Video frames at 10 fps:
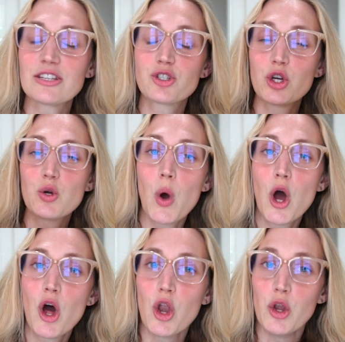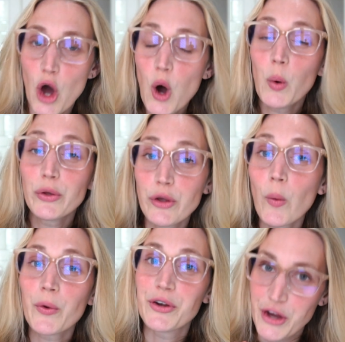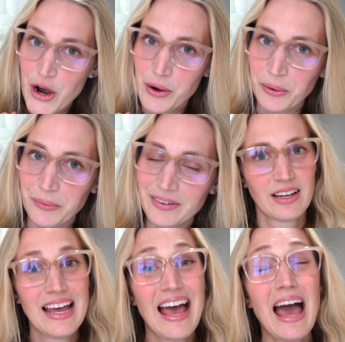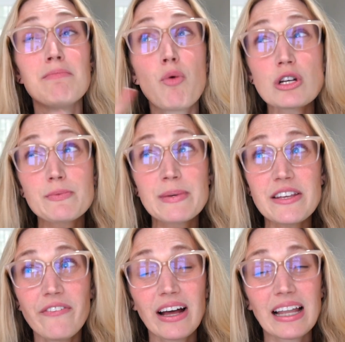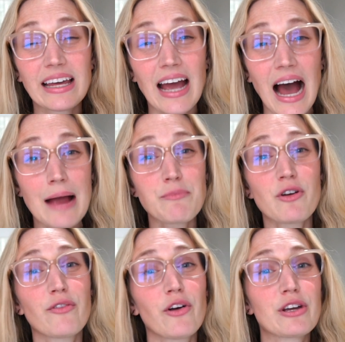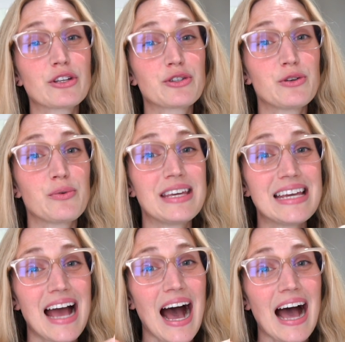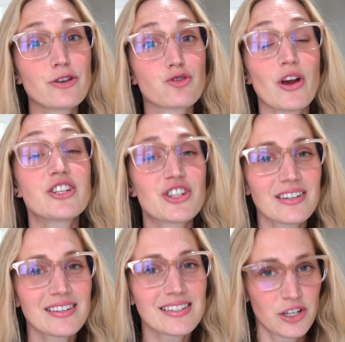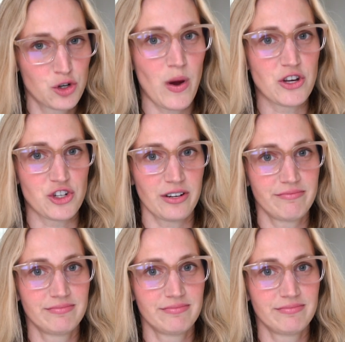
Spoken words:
is to know your dough. And more specifically, I'm referring to the hydration situation.